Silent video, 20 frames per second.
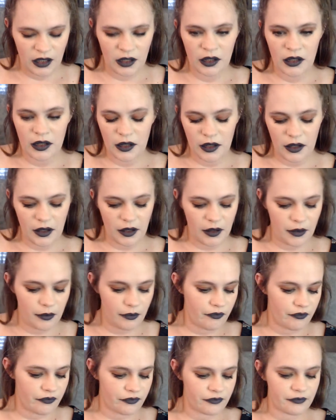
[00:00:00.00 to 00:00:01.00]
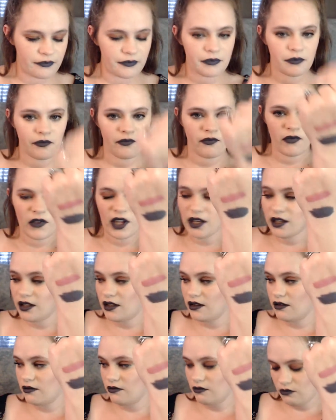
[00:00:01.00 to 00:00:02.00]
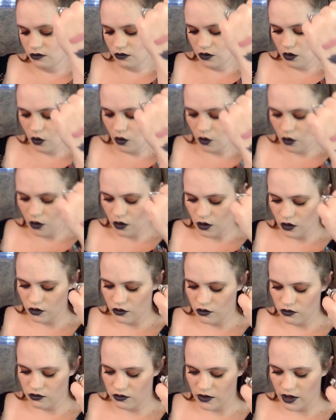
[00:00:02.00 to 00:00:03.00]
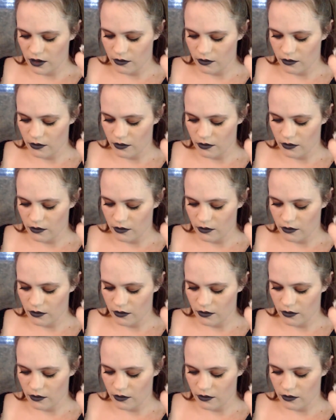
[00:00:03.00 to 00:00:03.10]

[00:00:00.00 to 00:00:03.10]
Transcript: Again, crap.